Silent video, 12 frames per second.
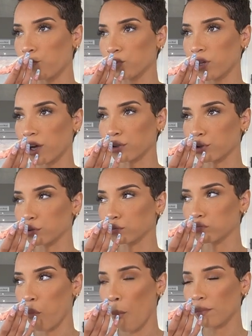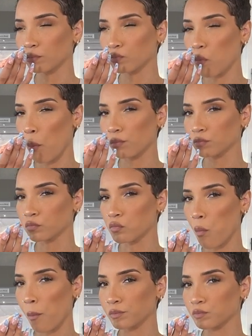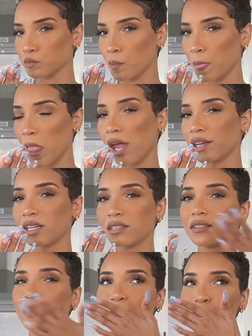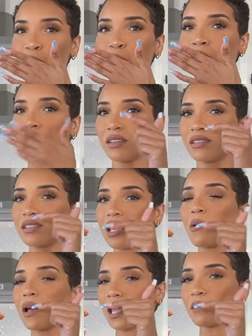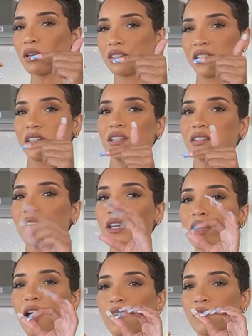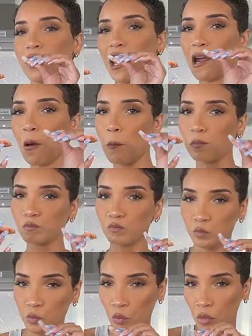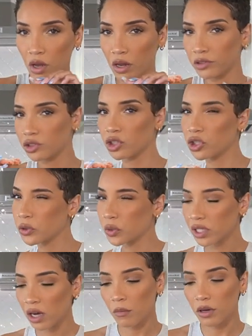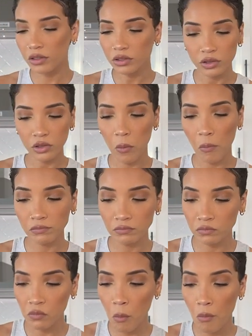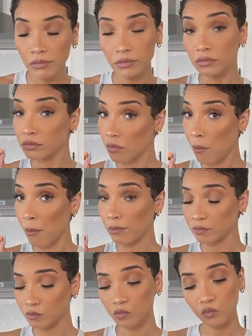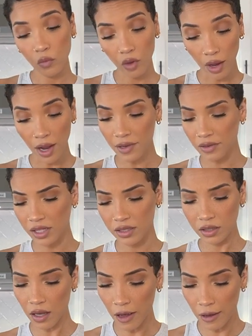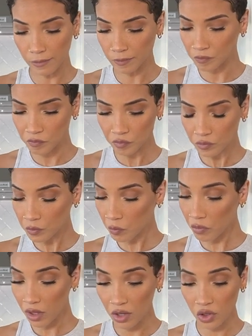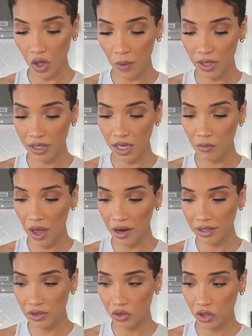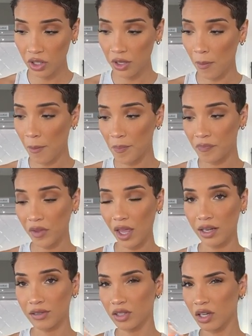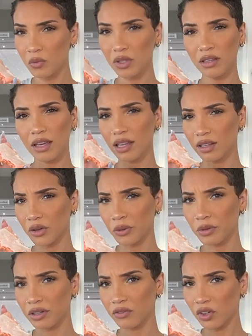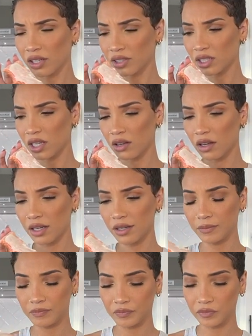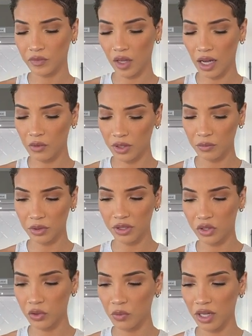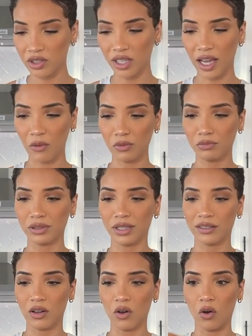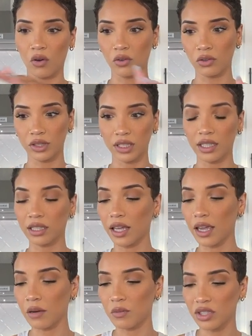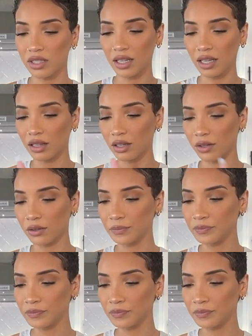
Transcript: even though they didn't really bake properly because I think I used too much batter, the texture was really good because I don't really like super hard crunchy cookies. This had like a nice chewy texture to it. Actually very good. And the strawberry cake flavor, of course, we know is good because it's just the regular cake batter.